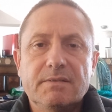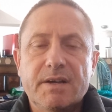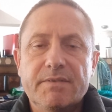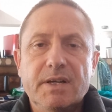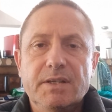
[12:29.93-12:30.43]
I
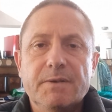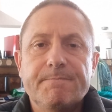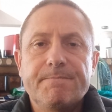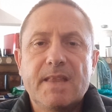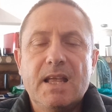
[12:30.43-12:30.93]
really do.
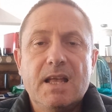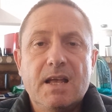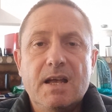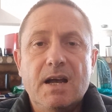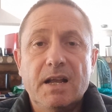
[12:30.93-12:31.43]

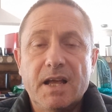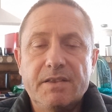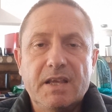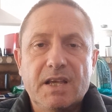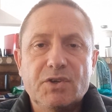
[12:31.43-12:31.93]
And I
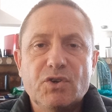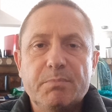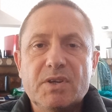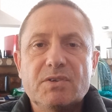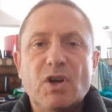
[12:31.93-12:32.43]
think it should
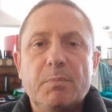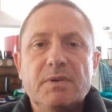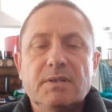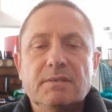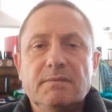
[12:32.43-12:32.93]
be
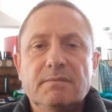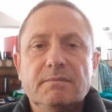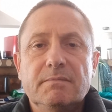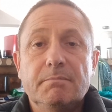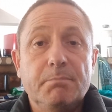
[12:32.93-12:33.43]
stopped
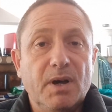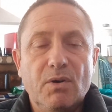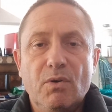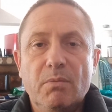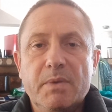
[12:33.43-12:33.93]
by
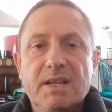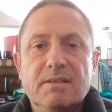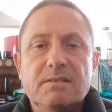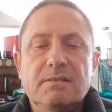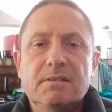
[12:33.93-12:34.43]
all
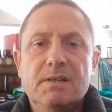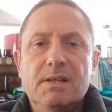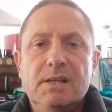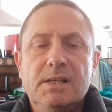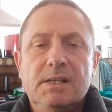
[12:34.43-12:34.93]
means.
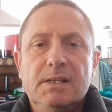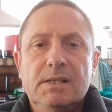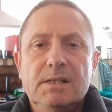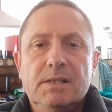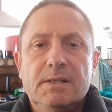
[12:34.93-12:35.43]

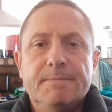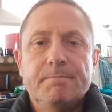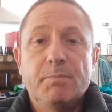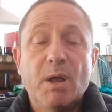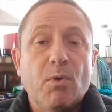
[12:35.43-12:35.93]

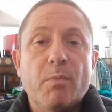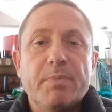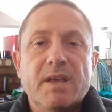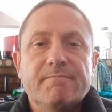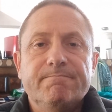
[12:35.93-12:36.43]
But it won't
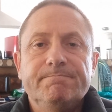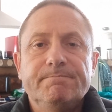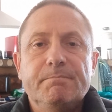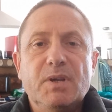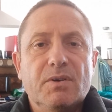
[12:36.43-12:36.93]
be,
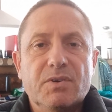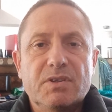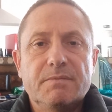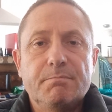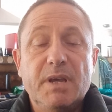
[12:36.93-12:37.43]

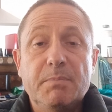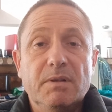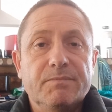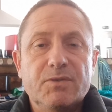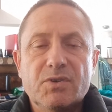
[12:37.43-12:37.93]
because
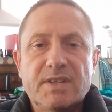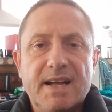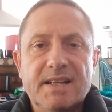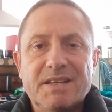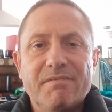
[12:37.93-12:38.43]
people just
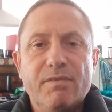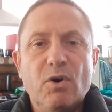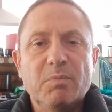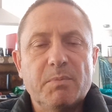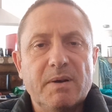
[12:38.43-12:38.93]
aren't
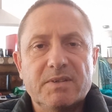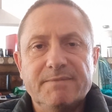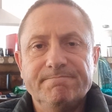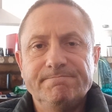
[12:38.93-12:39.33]
informed about it.